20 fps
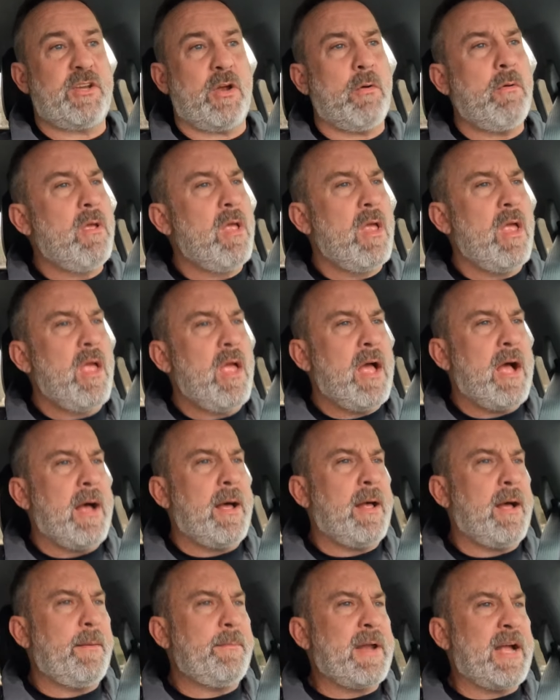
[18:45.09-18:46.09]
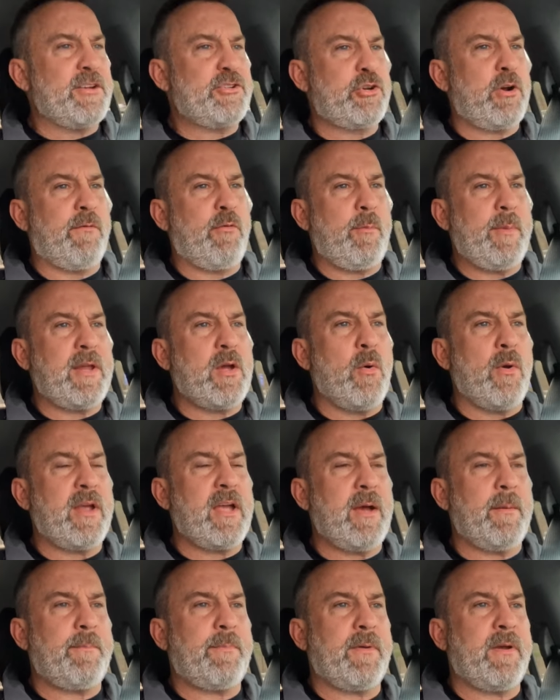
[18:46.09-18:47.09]
So I'm not sure if we'll be
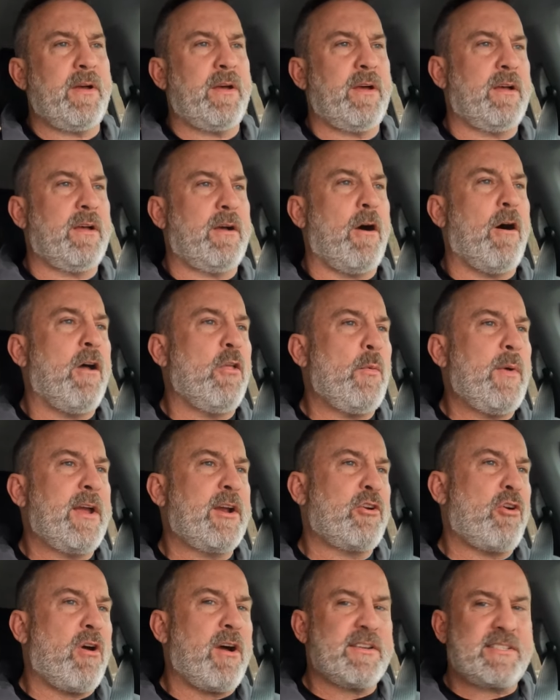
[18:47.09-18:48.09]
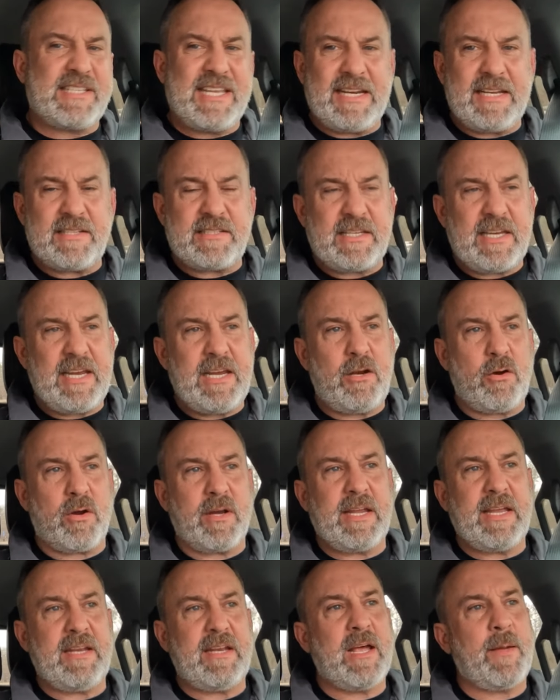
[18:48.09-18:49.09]
going up all the way across Tennessee
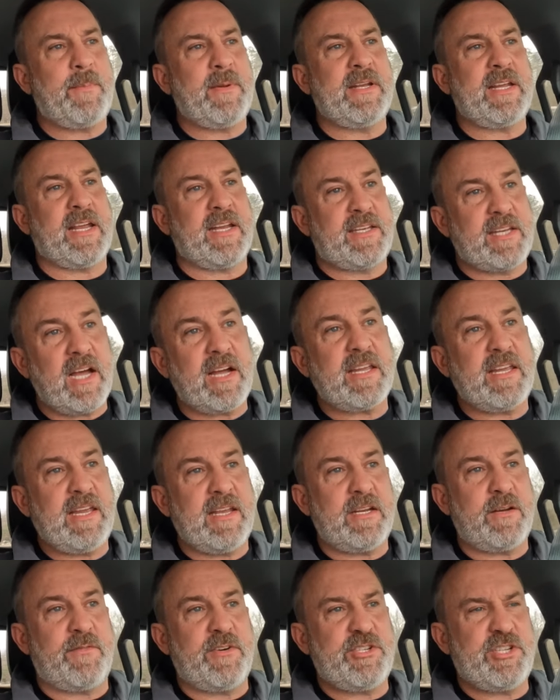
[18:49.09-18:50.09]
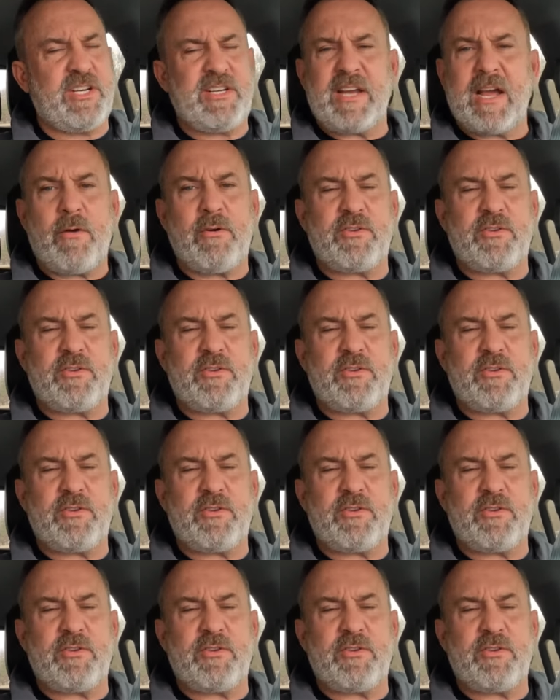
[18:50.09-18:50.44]
or getting up into Kentucky into Virginia.